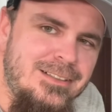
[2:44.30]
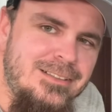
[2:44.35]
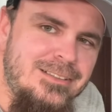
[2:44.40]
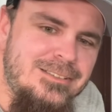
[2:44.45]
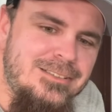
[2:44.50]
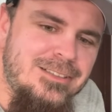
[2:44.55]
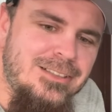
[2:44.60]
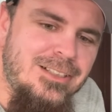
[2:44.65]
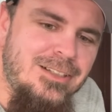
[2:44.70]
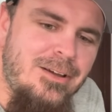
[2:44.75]

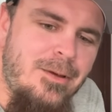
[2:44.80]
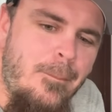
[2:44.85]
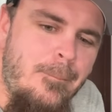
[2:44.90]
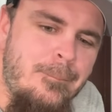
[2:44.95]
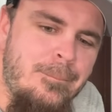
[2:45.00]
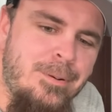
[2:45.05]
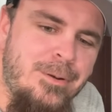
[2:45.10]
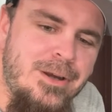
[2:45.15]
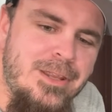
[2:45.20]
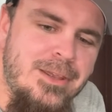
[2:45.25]
It's
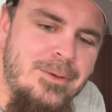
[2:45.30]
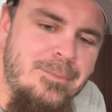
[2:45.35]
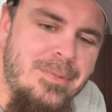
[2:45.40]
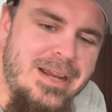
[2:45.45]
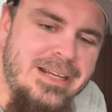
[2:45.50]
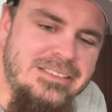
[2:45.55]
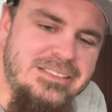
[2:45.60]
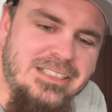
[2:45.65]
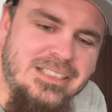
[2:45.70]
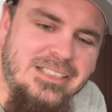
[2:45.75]
pretty
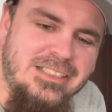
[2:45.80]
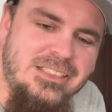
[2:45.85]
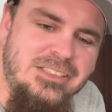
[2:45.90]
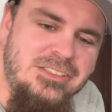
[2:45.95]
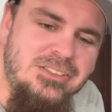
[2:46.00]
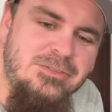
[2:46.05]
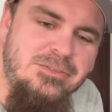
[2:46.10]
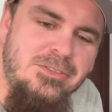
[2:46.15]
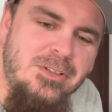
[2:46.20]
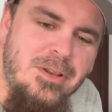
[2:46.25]
amazing. And
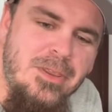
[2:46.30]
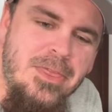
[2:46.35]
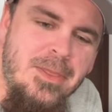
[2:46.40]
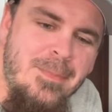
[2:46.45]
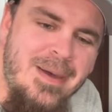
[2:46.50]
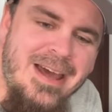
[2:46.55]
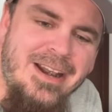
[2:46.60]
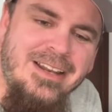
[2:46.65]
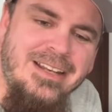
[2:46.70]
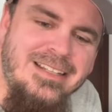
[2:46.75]
this, the
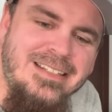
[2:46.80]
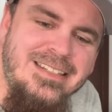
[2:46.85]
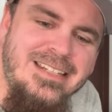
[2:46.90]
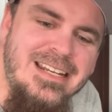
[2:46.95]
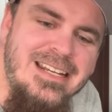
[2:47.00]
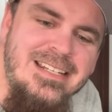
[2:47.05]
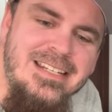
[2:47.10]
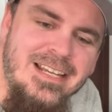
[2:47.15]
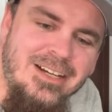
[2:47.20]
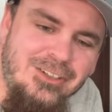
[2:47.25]
amount of
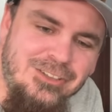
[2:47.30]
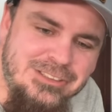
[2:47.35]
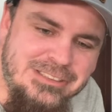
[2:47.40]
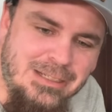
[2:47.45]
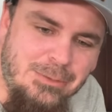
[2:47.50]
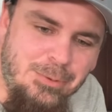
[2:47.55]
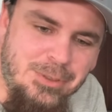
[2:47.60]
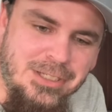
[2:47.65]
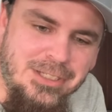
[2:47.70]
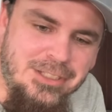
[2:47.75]
detail it's
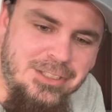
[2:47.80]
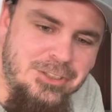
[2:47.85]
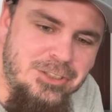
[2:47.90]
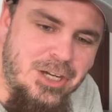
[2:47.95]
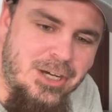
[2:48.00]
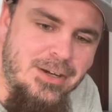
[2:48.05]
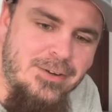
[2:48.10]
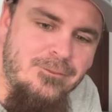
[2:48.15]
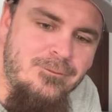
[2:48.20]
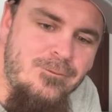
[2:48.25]
able to get, you're
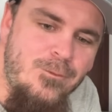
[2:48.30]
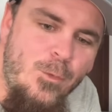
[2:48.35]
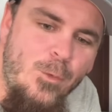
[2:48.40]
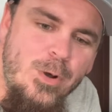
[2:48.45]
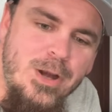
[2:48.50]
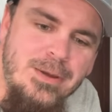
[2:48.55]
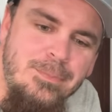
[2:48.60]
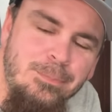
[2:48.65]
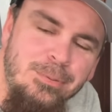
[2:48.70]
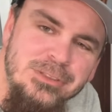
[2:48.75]
talking
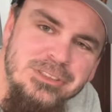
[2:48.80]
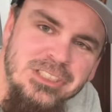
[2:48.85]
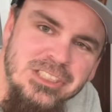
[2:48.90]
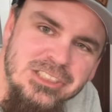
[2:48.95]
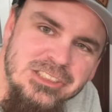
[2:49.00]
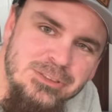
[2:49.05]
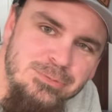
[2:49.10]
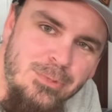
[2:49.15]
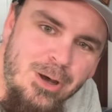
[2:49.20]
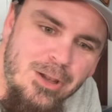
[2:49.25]
forty percent
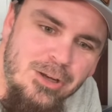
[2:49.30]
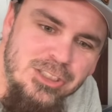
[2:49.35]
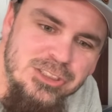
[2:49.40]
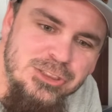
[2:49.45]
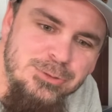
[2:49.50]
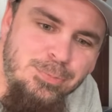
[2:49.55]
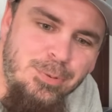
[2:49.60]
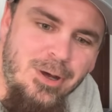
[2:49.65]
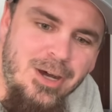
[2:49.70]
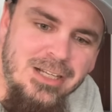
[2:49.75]
smaller
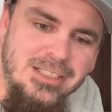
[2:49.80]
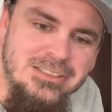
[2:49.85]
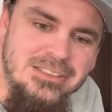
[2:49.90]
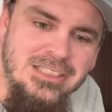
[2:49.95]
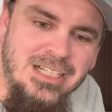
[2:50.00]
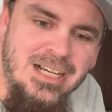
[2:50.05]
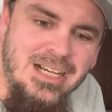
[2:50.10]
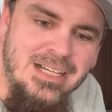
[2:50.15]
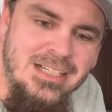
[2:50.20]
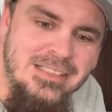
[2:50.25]
spot
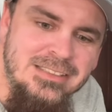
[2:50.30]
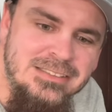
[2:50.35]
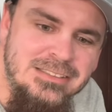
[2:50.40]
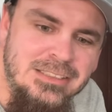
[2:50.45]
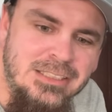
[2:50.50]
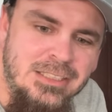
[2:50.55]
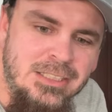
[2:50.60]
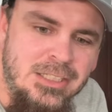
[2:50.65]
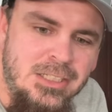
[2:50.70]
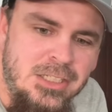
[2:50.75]
size.
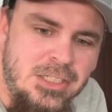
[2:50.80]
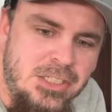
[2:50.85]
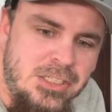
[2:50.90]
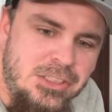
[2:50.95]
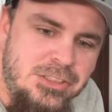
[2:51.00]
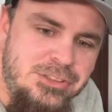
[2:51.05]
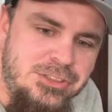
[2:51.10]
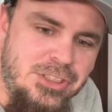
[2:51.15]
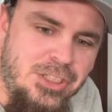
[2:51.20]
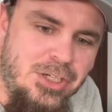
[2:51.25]

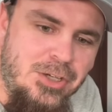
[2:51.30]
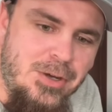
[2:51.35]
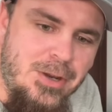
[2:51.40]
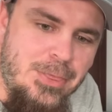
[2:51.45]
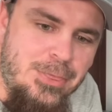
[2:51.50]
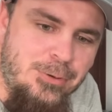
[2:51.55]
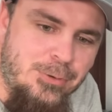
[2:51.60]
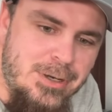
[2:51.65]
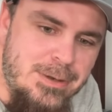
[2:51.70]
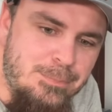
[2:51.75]
So
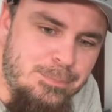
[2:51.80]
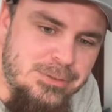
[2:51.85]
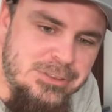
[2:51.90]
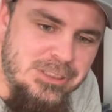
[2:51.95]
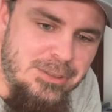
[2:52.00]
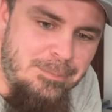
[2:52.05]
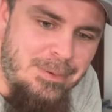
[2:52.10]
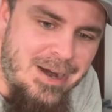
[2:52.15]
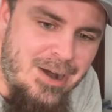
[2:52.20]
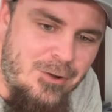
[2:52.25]
at three
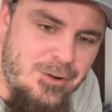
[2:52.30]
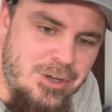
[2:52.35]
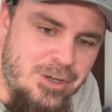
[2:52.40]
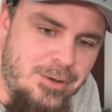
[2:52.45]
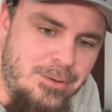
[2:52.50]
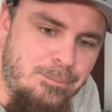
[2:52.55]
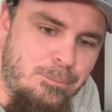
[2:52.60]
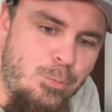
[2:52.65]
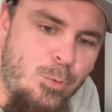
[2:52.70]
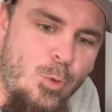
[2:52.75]
percent power,
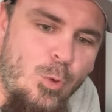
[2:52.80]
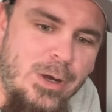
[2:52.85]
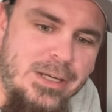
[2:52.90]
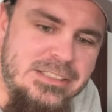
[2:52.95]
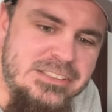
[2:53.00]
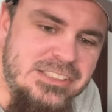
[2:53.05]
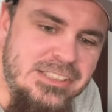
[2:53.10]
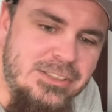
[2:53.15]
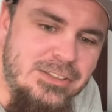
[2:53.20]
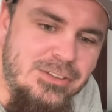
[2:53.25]
you're zero
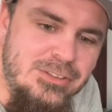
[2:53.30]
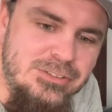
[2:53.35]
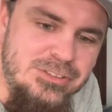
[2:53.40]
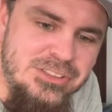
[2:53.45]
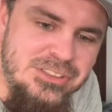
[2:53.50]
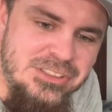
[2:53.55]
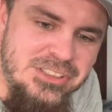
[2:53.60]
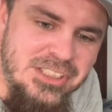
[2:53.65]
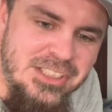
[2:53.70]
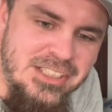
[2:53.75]
point zero
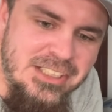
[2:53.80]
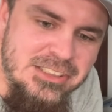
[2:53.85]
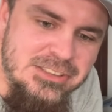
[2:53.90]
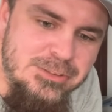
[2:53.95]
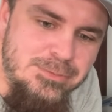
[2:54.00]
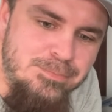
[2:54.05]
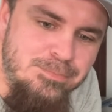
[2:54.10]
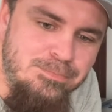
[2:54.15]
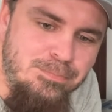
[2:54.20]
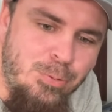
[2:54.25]
six,
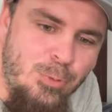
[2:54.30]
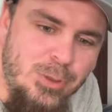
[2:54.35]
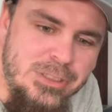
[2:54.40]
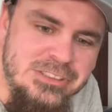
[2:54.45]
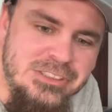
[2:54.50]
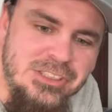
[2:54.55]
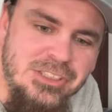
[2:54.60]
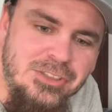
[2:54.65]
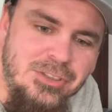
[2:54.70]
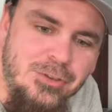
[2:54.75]
zero point
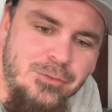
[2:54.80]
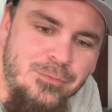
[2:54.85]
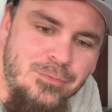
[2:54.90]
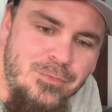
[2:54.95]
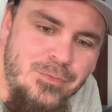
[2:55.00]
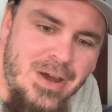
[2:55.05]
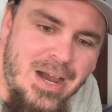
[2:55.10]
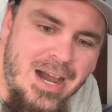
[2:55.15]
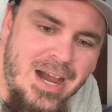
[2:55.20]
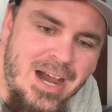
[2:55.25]
zero
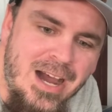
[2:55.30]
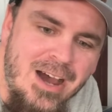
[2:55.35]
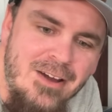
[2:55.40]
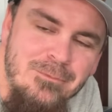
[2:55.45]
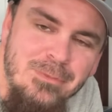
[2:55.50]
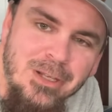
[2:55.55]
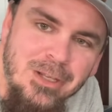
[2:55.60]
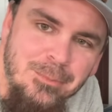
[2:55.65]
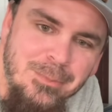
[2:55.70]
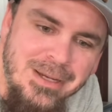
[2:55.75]
five
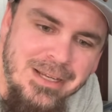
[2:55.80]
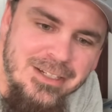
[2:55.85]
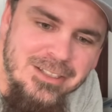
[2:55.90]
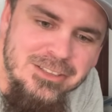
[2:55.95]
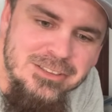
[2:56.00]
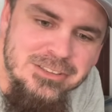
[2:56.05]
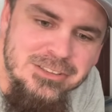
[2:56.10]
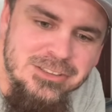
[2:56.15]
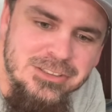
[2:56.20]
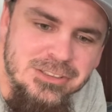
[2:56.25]

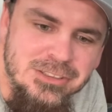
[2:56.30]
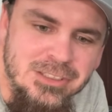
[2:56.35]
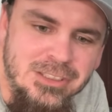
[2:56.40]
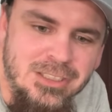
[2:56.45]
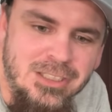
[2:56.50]
millimeters.